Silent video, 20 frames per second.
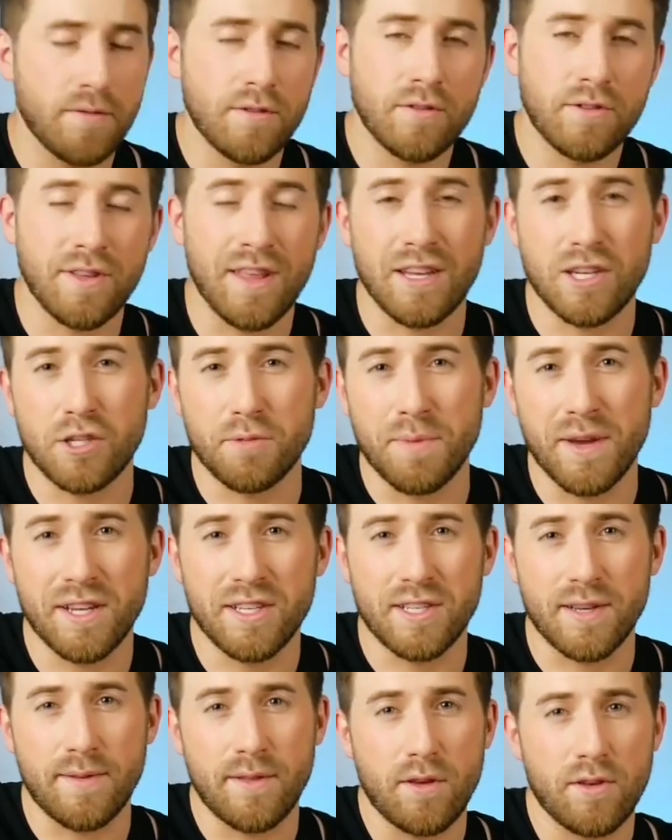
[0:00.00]
So that just
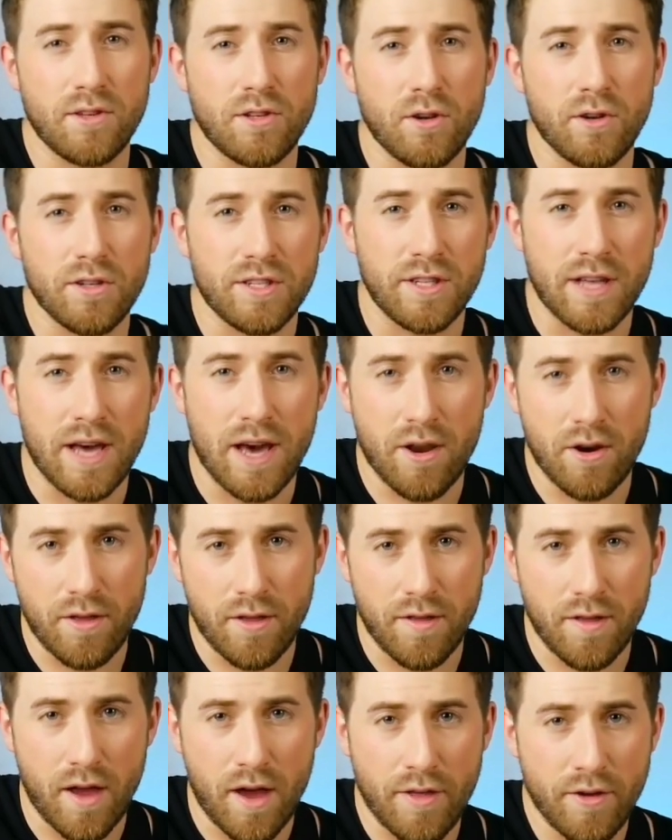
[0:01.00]
makes some of those notes louder
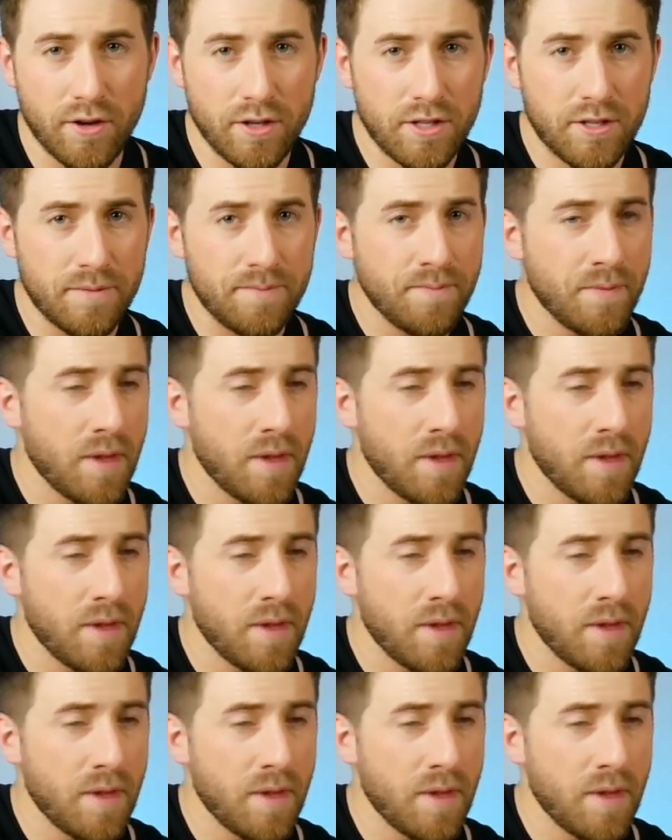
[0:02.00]
than the others.